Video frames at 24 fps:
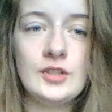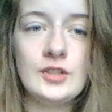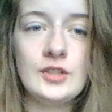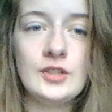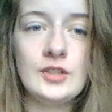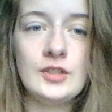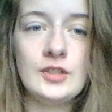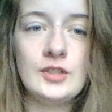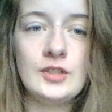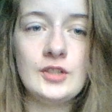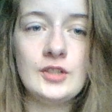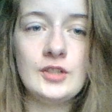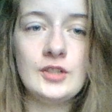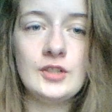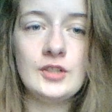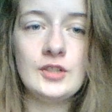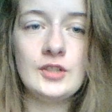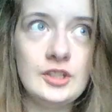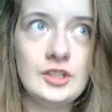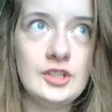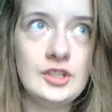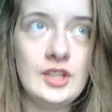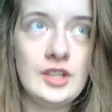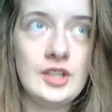So,
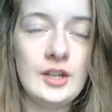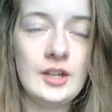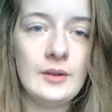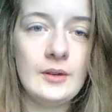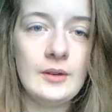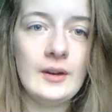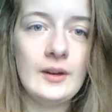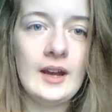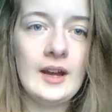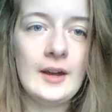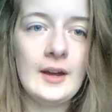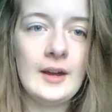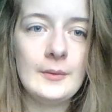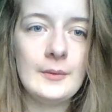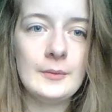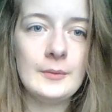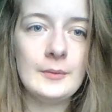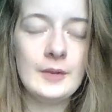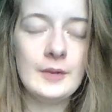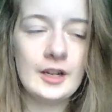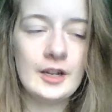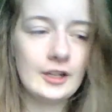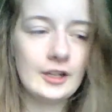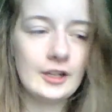um, what I got for
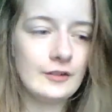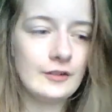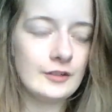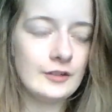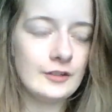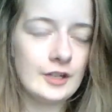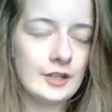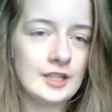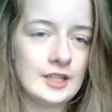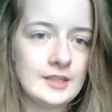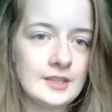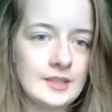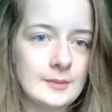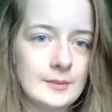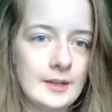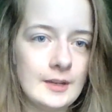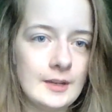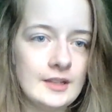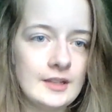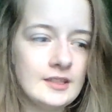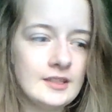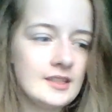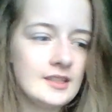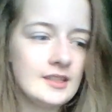Christmas.
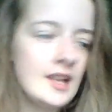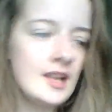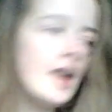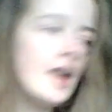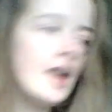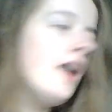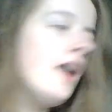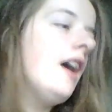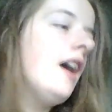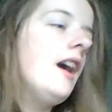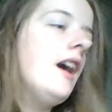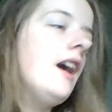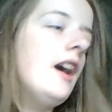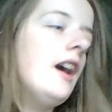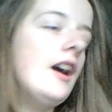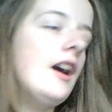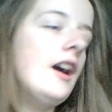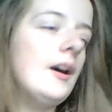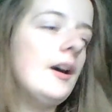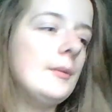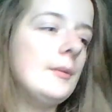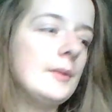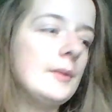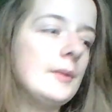Um, I'm going to show you my
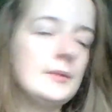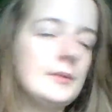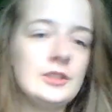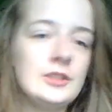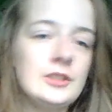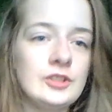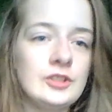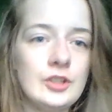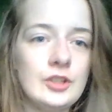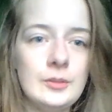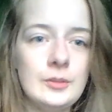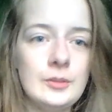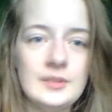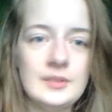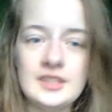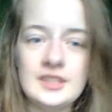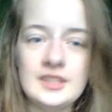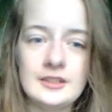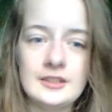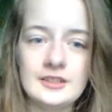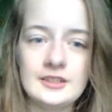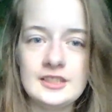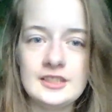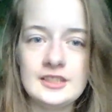Secret Santa as well
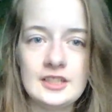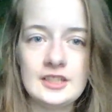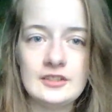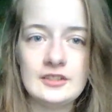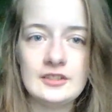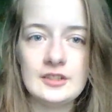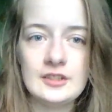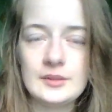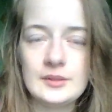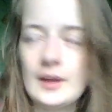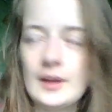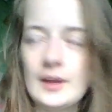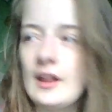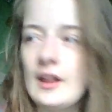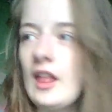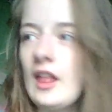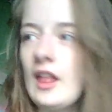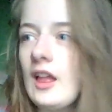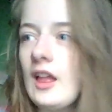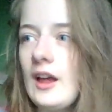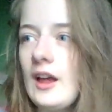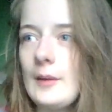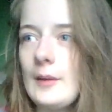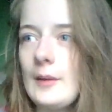um, because it was
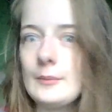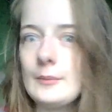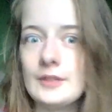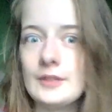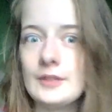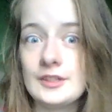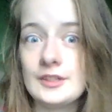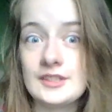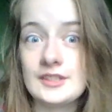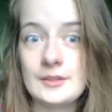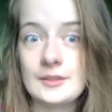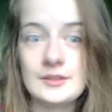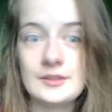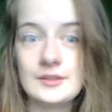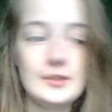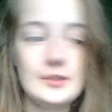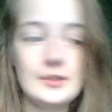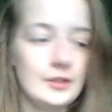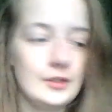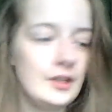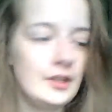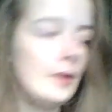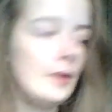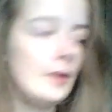so cute. I am
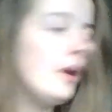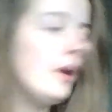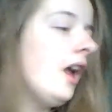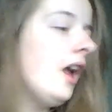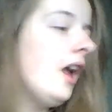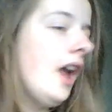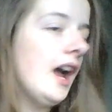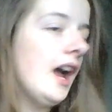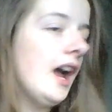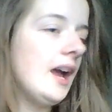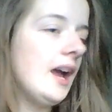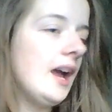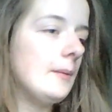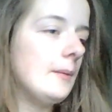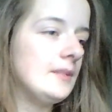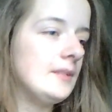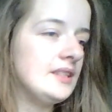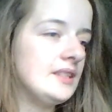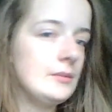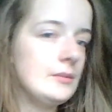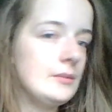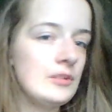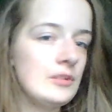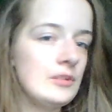missing one thing from the
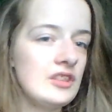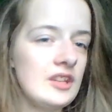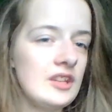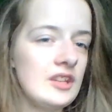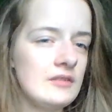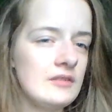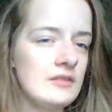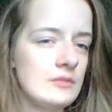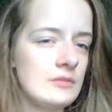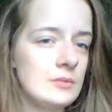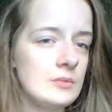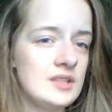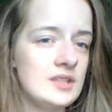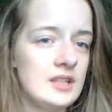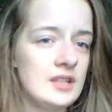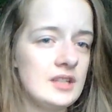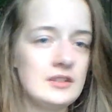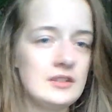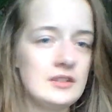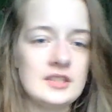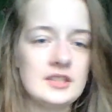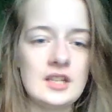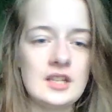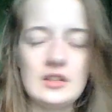Secret Santa though. Um,